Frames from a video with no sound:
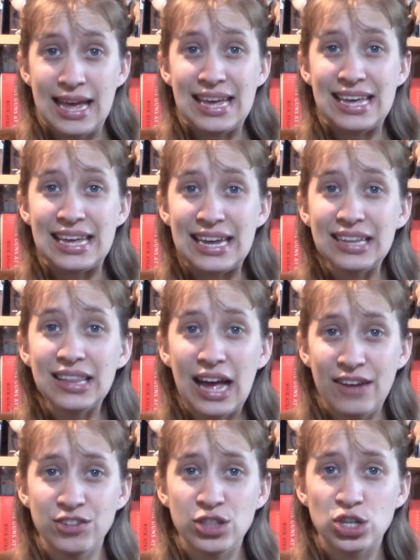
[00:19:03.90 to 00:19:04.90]
He
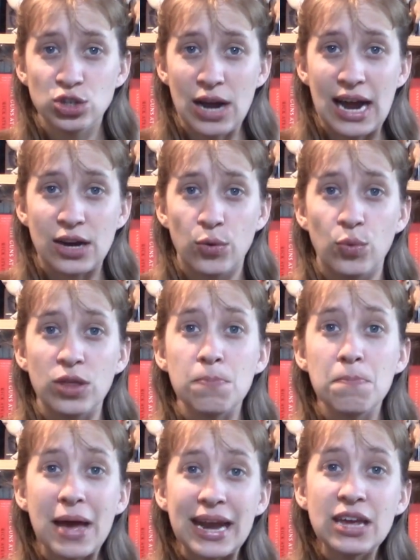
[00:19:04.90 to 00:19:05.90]
left the track with
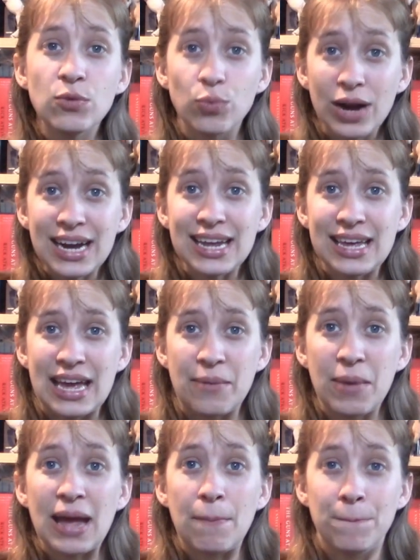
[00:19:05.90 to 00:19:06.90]
many rating him
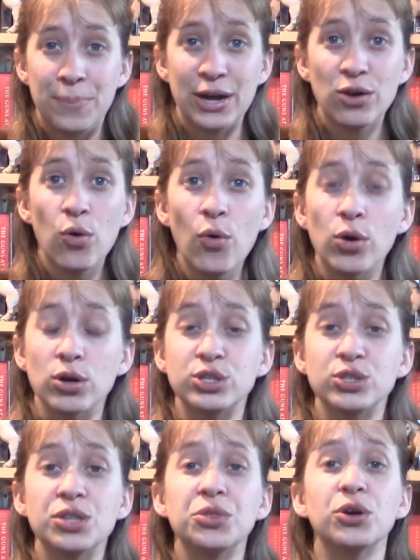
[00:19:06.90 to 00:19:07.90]
a better horse
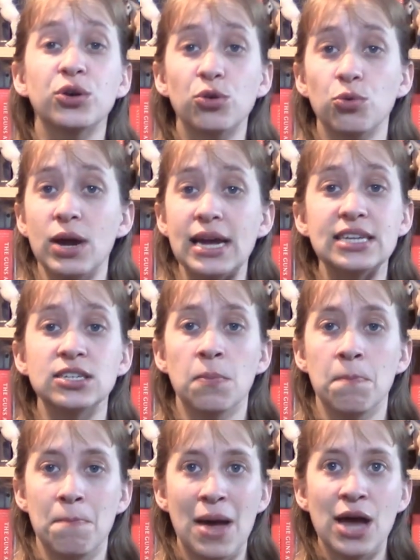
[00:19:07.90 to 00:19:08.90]
than the great
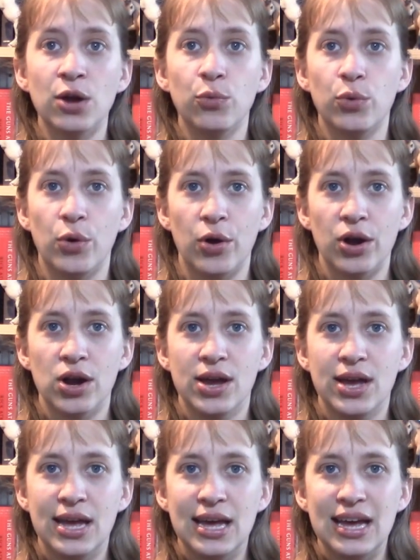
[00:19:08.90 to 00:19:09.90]
Man o' War.
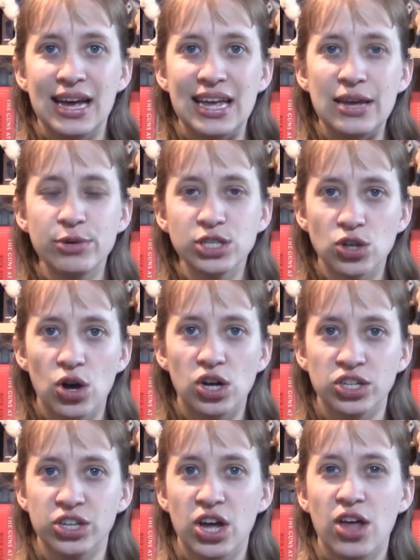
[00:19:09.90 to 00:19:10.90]
He was
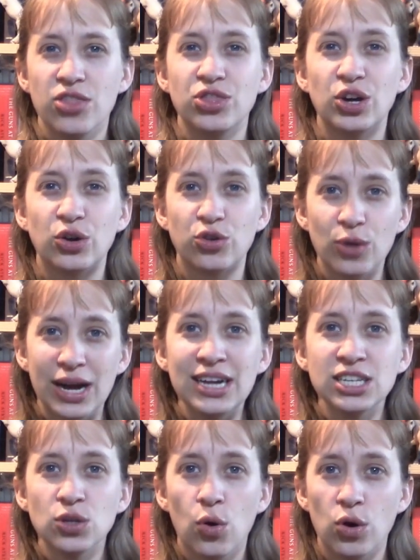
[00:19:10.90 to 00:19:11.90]
called the
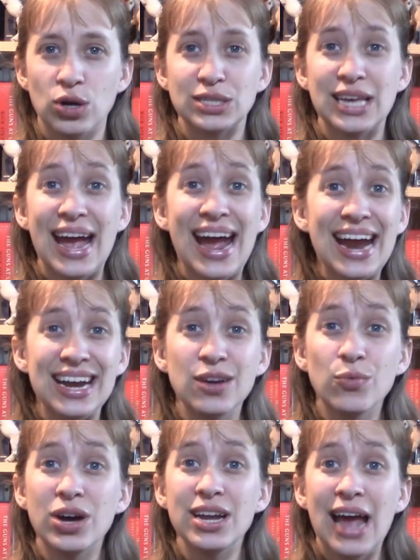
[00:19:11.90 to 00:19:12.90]
greatest horse
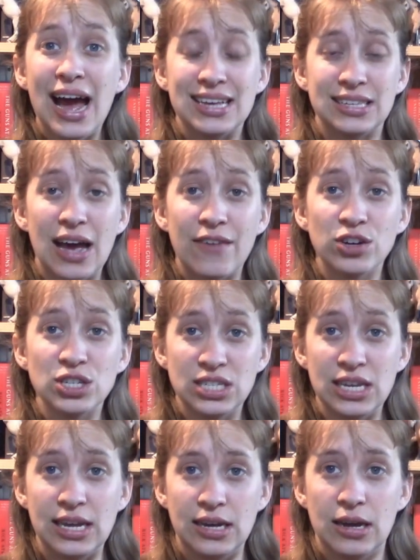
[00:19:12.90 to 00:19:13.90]
anyone has ever
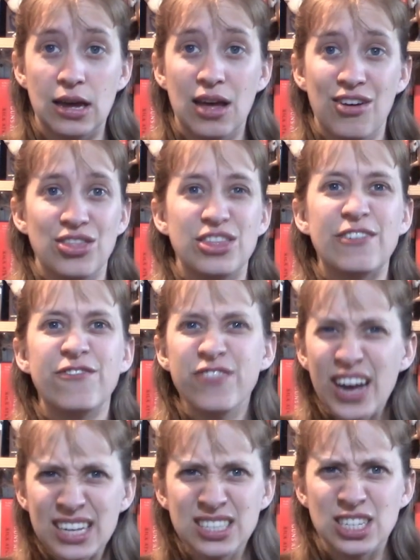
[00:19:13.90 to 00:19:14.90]
seen, the
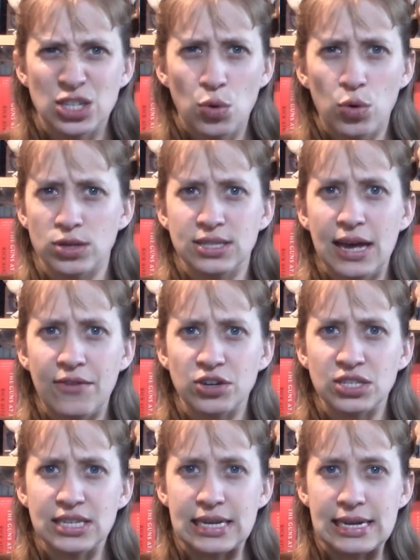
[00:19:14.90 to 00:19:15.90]
fastest horse ever
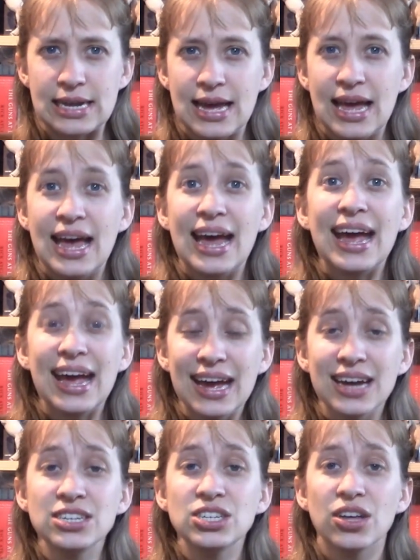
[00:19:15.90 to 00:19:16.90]
seen,
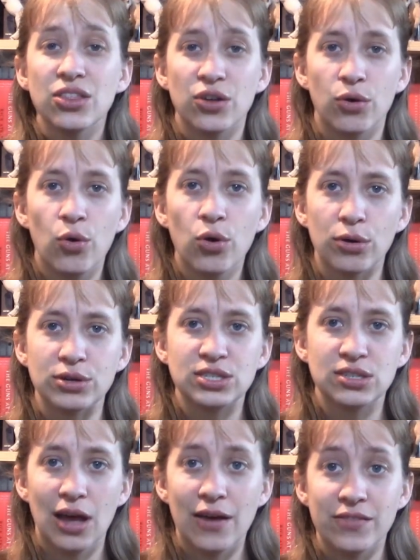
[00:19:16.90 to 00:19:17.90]
and the
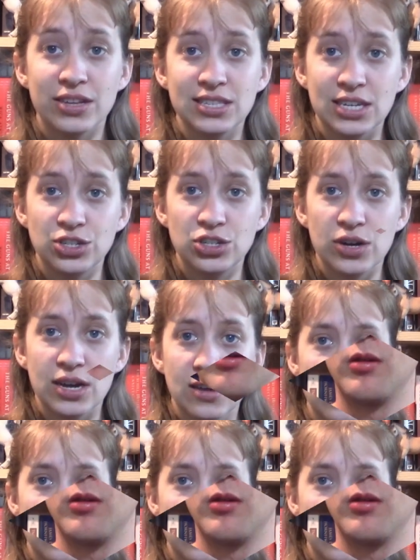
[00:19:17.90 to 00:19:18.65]
horse of the century.